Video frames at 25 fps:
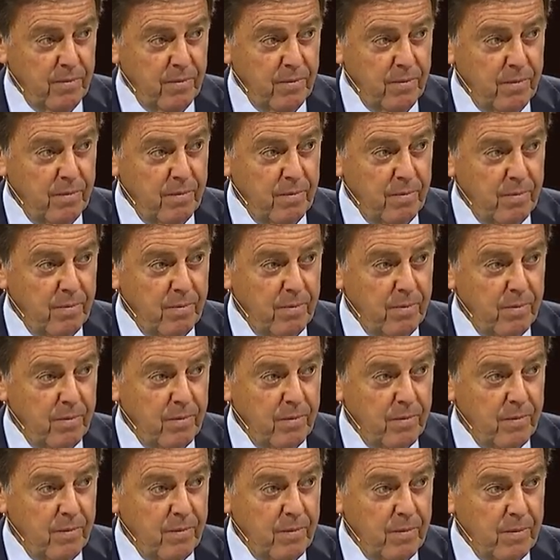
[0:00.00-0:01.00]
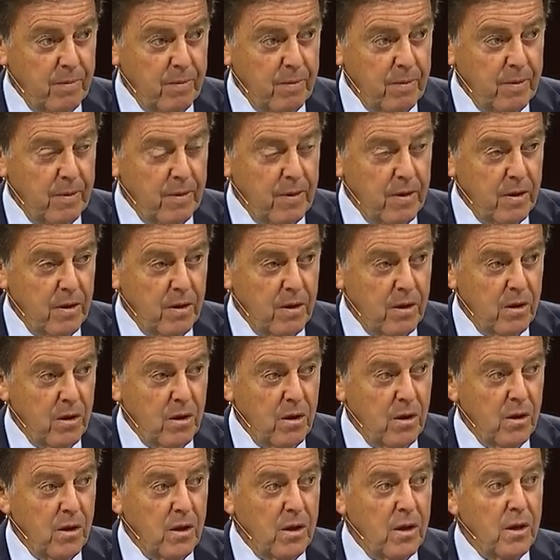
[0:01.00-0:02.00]

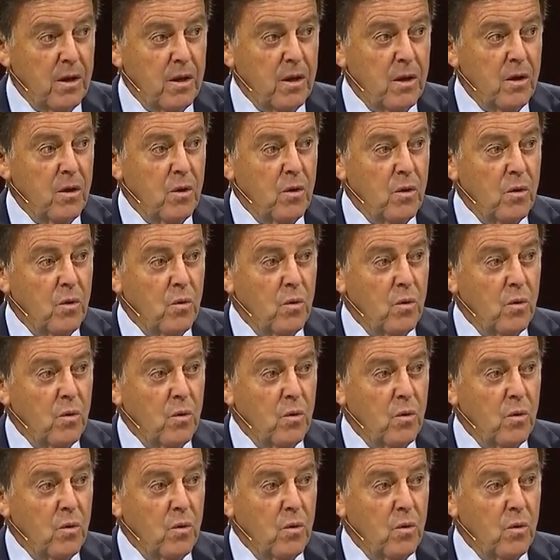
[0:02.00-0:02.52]
(silence)